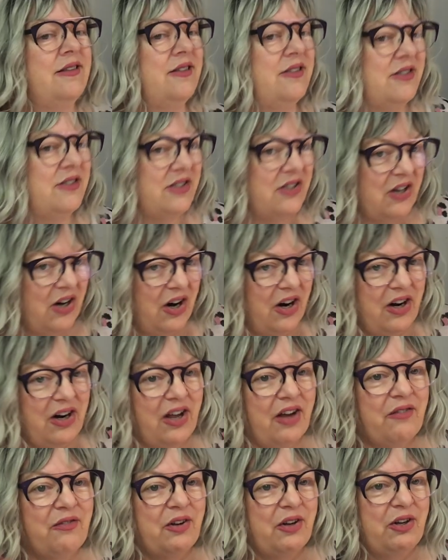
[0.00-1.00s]
start
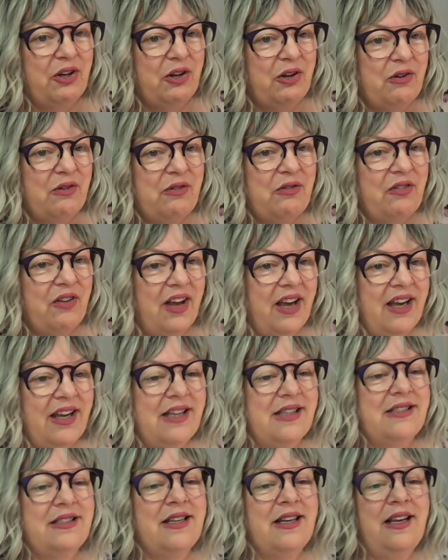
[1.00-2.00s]
of a new
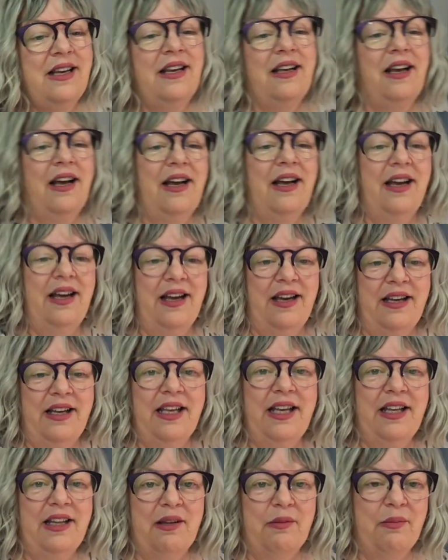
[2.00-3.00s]
phase uh,
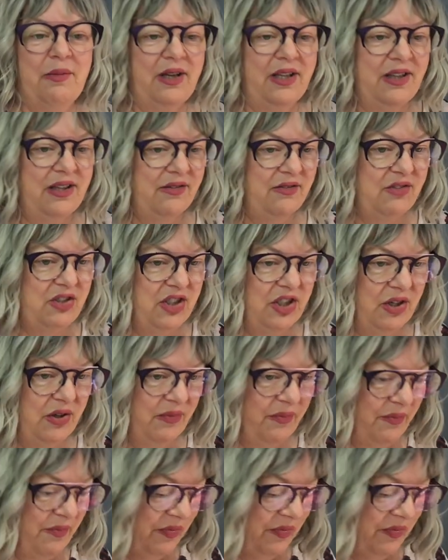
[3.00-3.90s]
in the month of June.